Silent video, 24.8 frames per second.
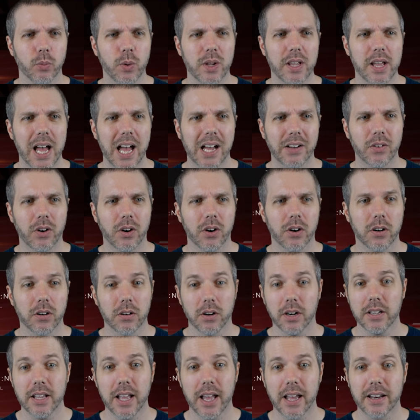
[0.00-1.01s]
we have
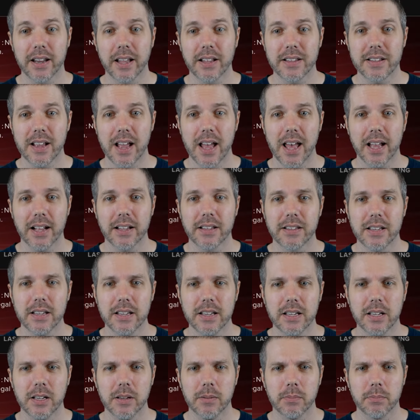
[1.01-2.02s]
our, again, tag
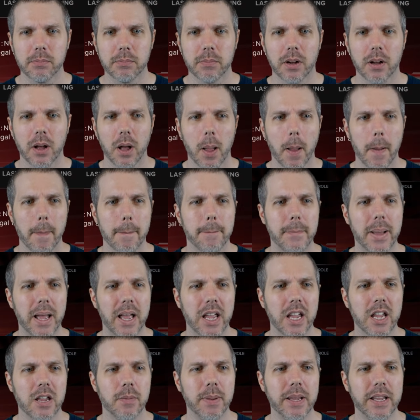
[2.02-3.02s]
team
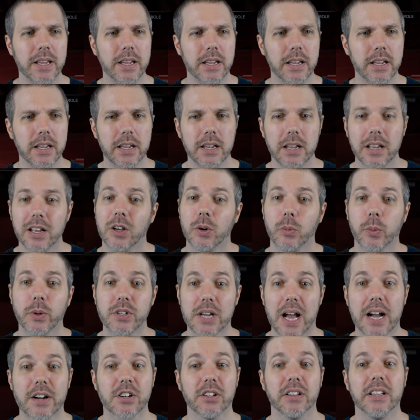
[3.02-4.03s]
baby,
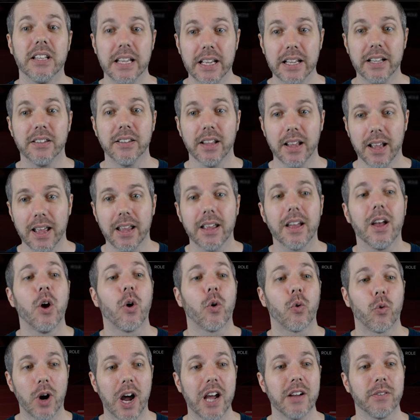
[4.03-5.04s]
which actually is a
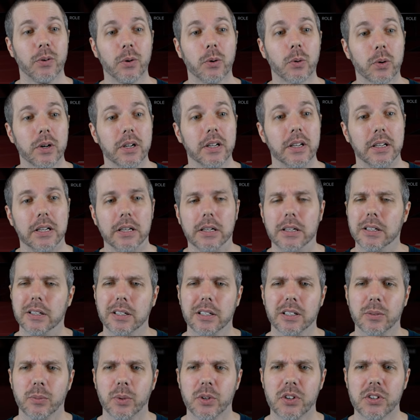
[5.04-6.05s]
rivalry,
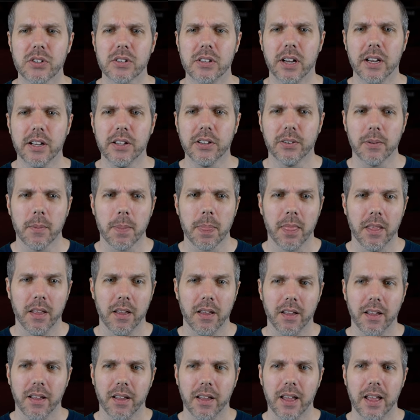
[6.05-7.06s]
which is nice.
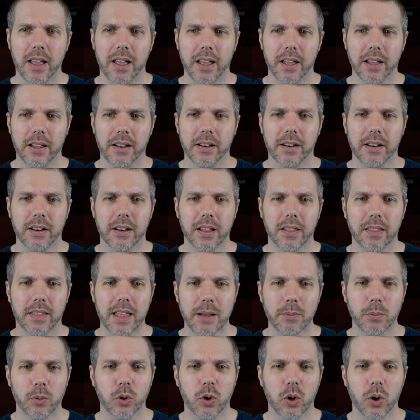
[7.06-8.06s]
And
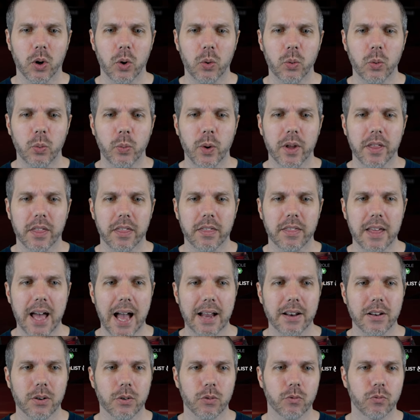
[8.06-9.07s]
that will go with
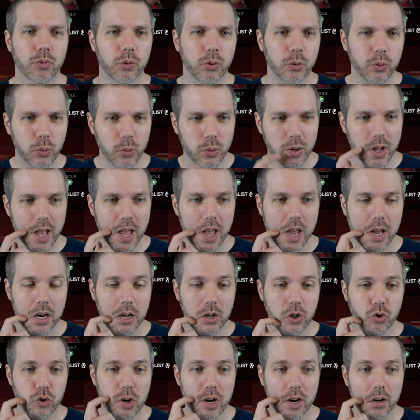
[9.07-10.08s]
that, Rude and
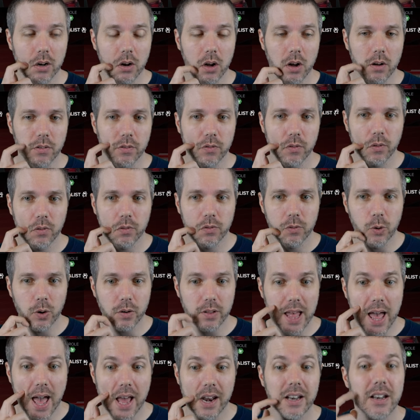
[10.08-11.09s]
Dragunov
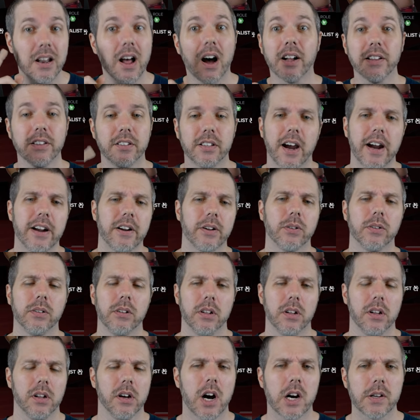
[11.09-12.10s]
for that non-title
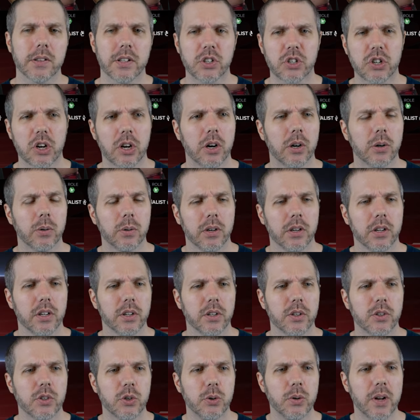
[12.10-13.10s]
on the show
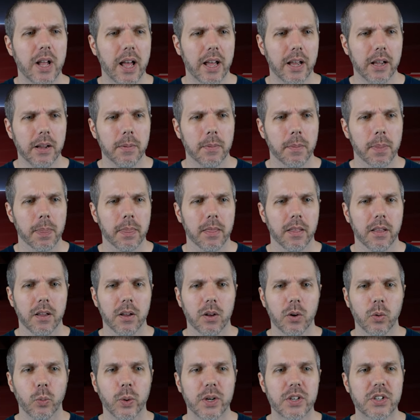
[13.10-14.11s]
today.
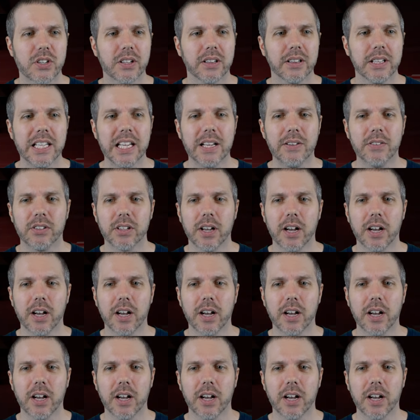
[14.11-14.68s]
Which leaves